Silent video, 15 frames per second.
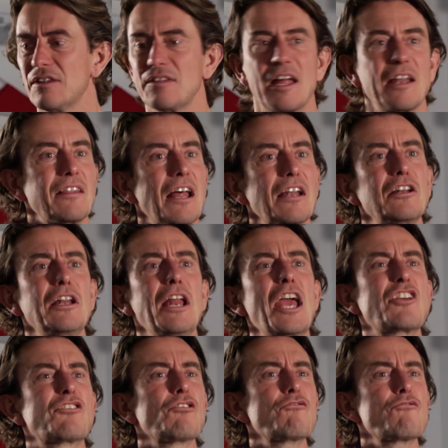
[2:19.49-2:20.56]
That
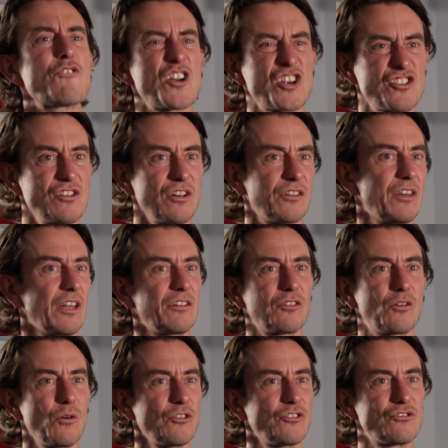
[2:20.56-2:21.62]
extra freshness
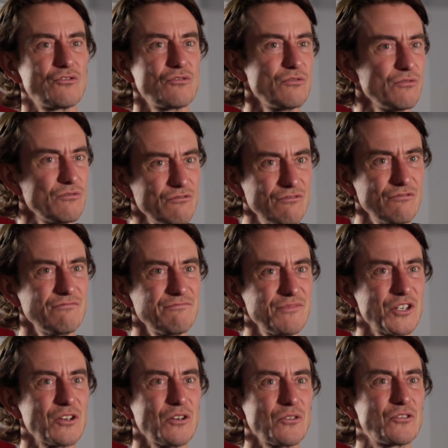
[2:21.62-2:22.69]
that's going to,
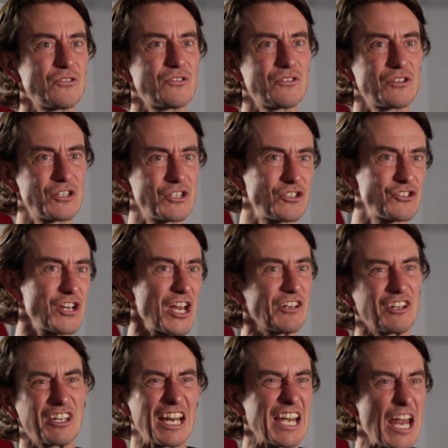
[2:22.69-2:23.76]
you know,
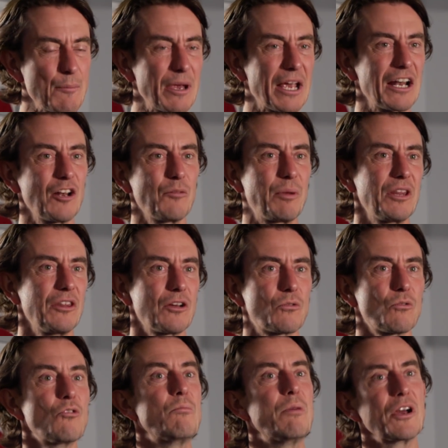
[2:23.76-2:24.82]
change the dynamic a little bit in the
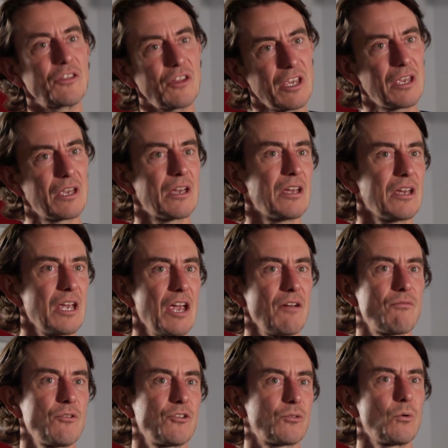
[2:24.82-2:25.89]
group. I think
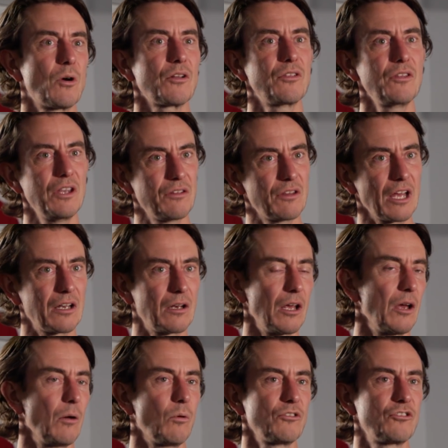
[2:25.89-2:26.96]
every squad needs that
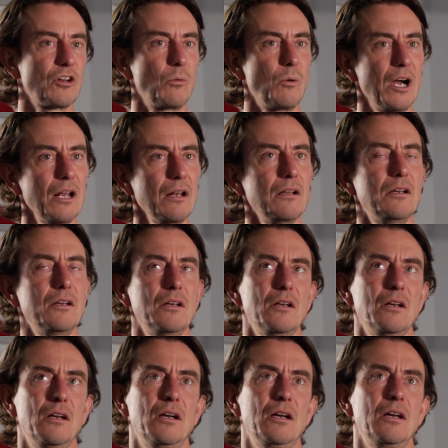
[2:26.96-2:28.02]
once in a while.
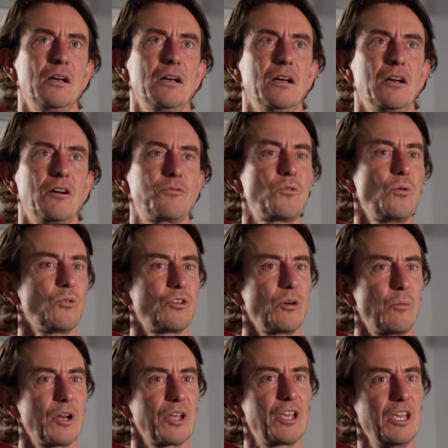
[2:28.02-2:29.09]
Of course, I
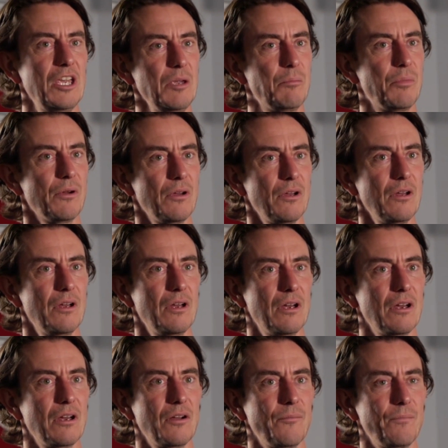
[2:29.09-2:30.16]
want to keep
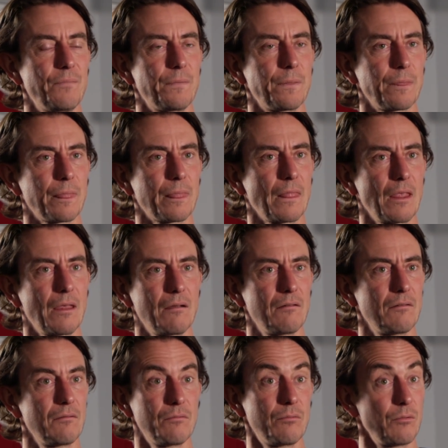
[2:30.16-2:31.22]

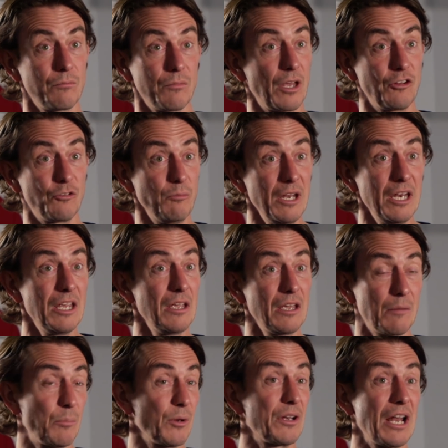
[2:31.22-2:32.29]
as
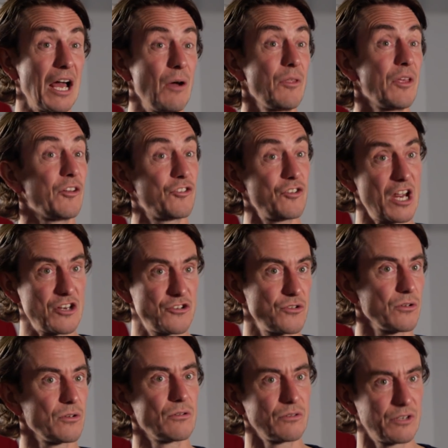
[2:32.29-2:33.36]
many, but now there's
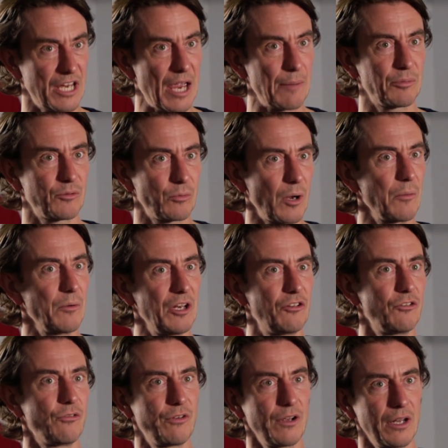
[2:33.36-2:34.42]
natural gaps where we
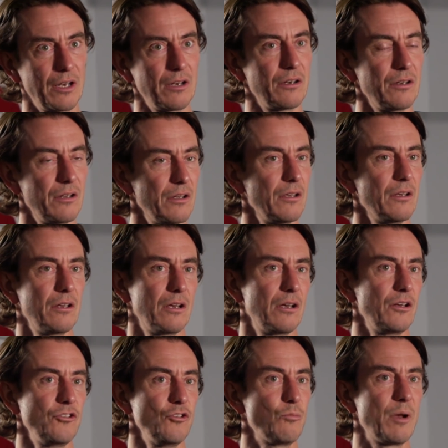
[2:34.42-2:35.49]
need to fill in
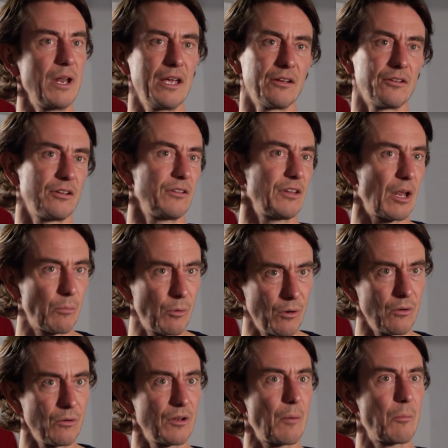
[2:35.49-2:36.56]
new players, and that
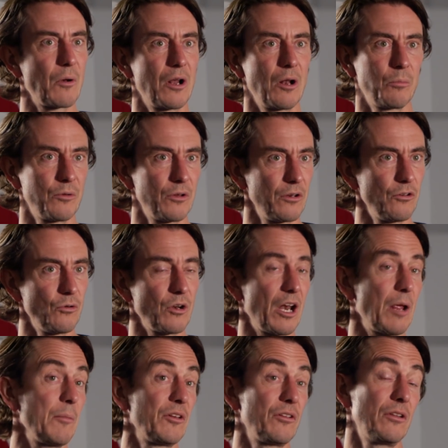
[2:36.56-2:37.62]
will help the new
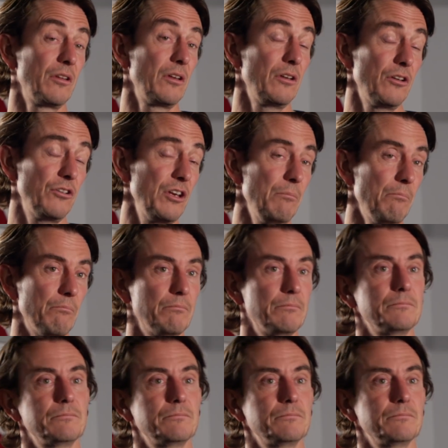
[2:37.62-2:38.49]
dynamics in the team.